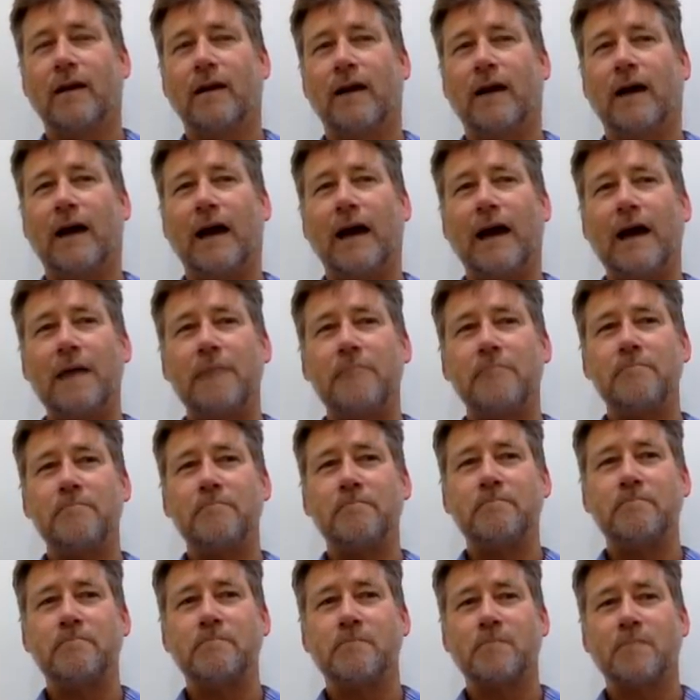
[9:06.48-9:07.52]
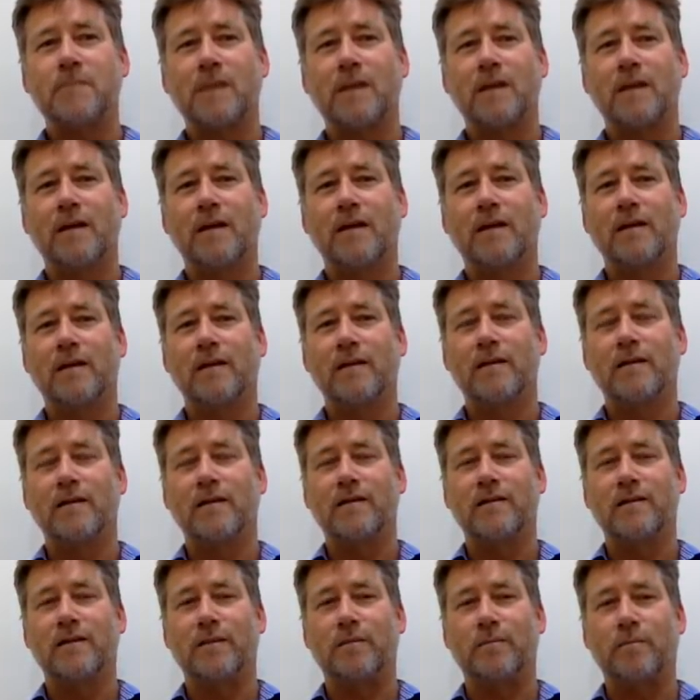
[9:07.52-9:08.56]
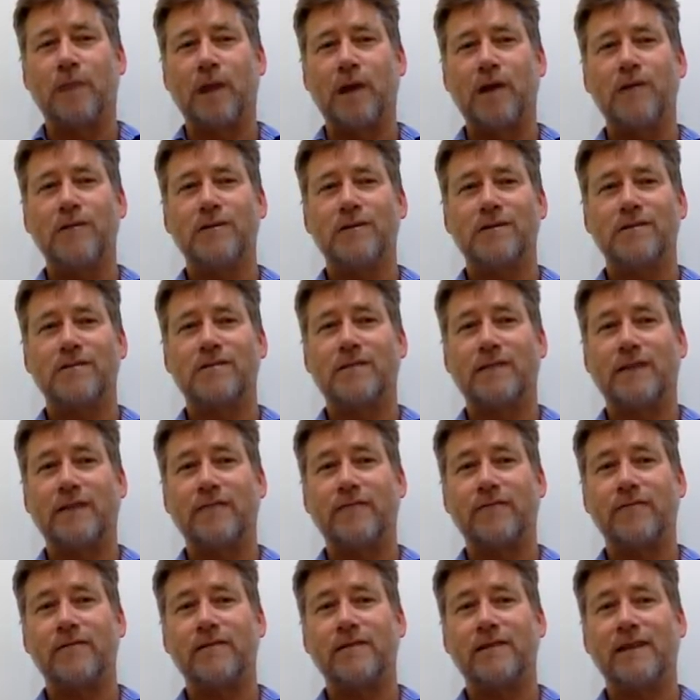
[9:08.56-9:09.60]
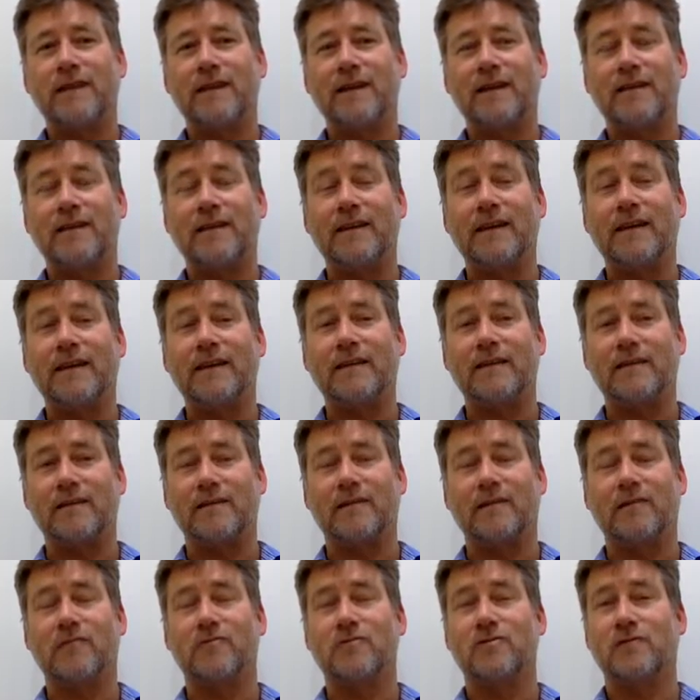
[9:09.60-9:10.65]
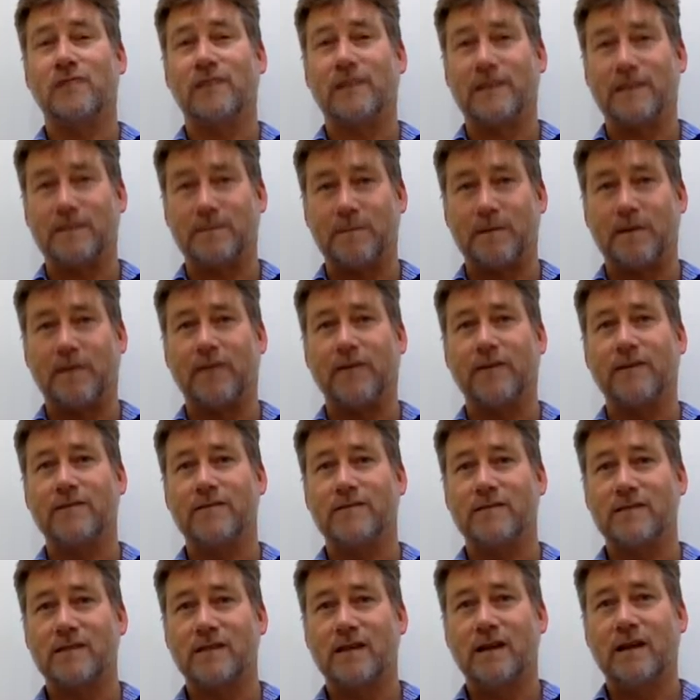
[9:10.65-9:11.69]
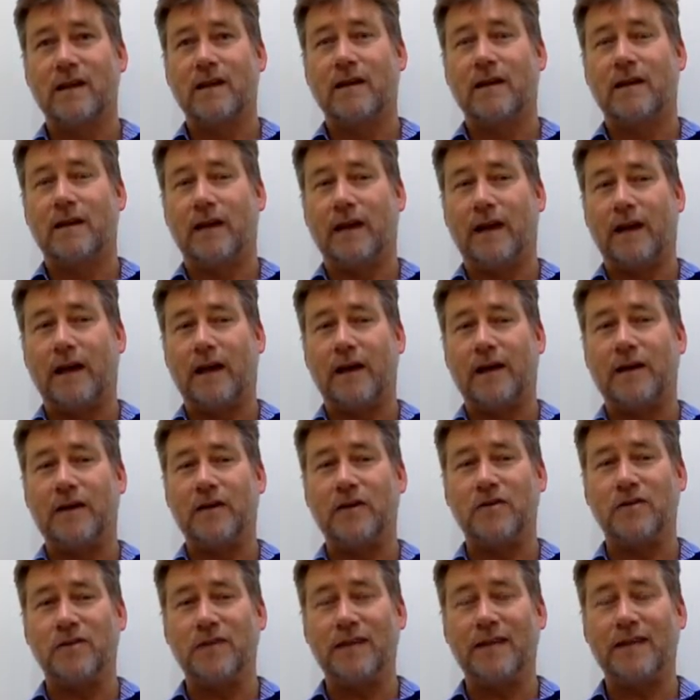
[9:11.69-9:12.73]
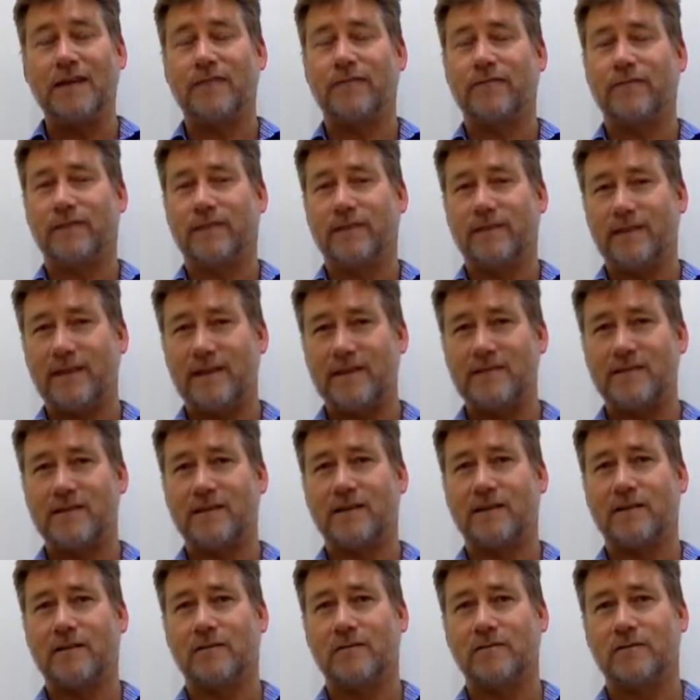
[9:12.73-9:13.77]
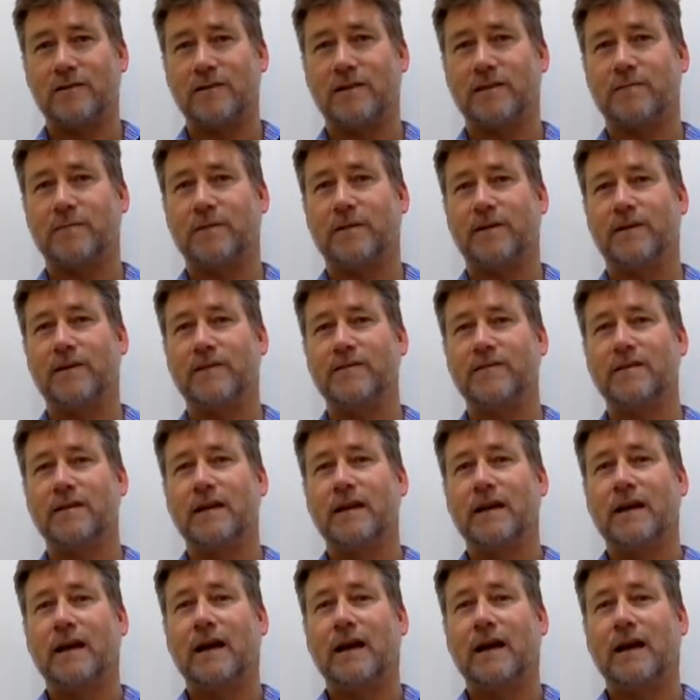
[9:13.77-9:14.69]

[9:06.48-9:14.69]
The pros is definitely the cultural experience, a unique, fantastic cultural experience.